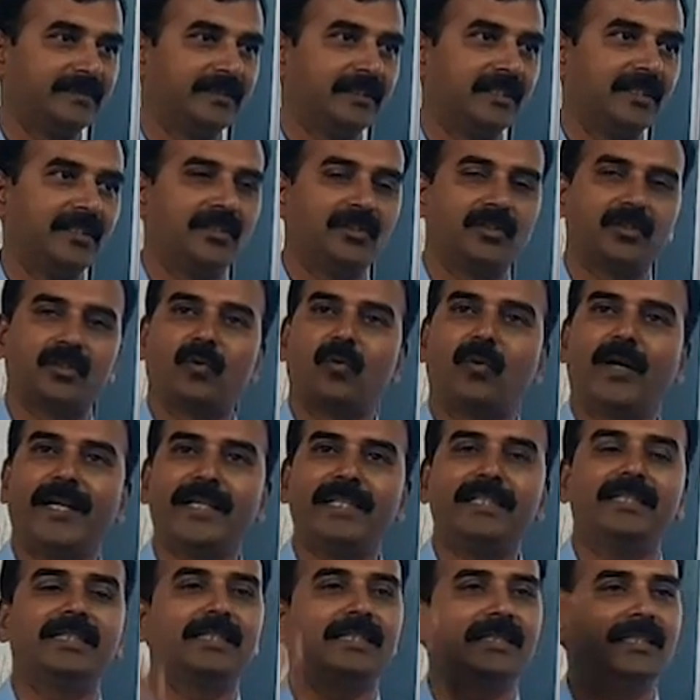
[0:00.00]
So what
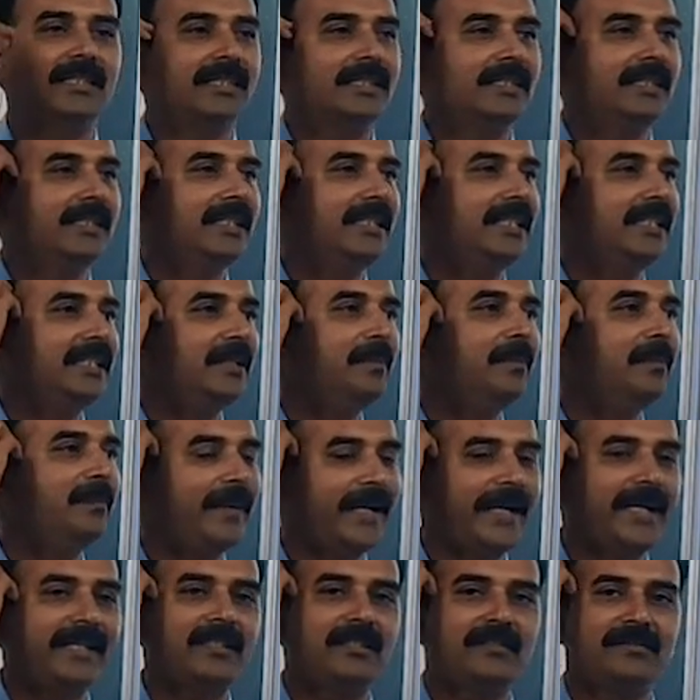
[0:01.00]
is the impact
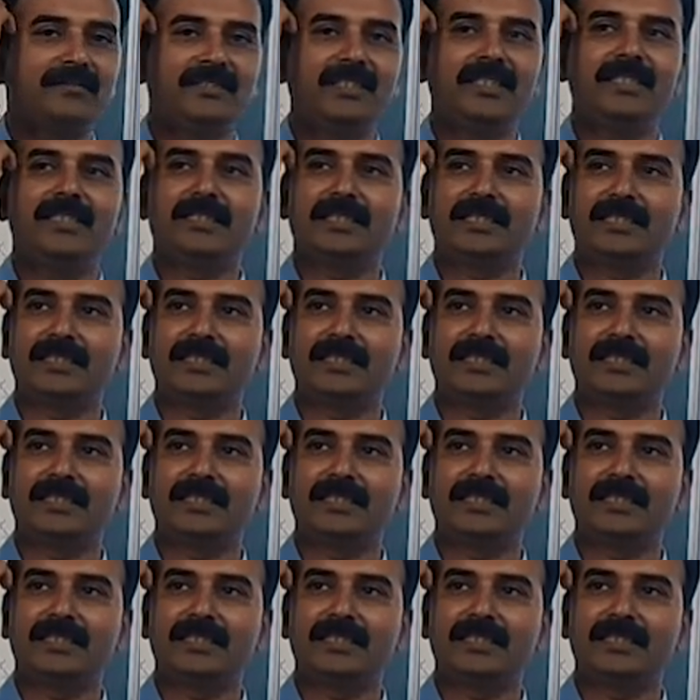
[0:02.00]
of this?